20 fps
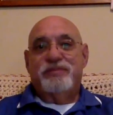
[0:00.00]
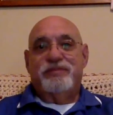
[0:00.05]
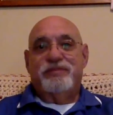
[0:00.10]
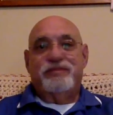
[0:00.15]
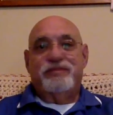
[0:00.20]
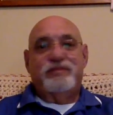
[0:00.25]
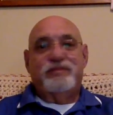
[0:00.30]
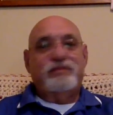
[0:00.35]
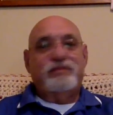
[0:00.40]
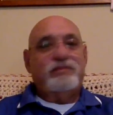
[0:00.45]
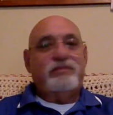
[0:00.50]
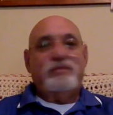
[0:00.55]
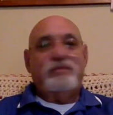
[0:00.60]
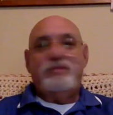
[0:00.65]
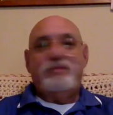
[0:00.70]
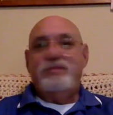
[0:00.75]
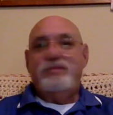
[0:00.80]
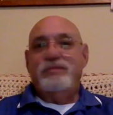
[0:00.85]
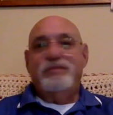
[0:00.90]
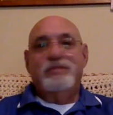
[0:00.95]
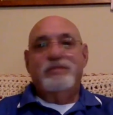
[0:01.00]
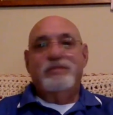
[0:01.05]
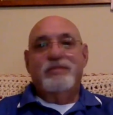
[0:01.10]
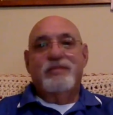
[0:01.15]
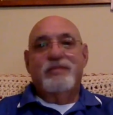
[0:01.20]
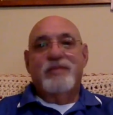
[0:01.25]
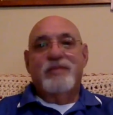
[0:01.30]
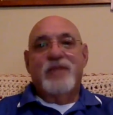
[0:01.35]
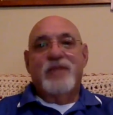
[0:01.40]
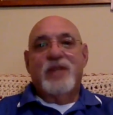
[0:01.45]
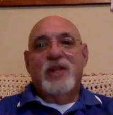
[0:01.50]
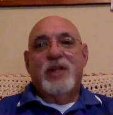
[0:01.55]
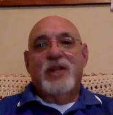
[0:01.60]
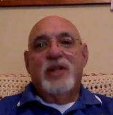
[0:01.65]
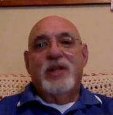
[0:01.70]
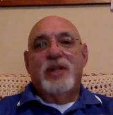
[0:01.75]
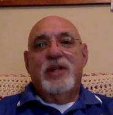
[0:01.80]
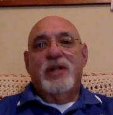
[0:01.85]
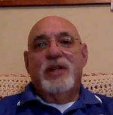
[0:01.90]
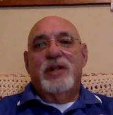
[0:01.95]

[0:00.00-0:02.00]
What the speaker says: Nothing is said.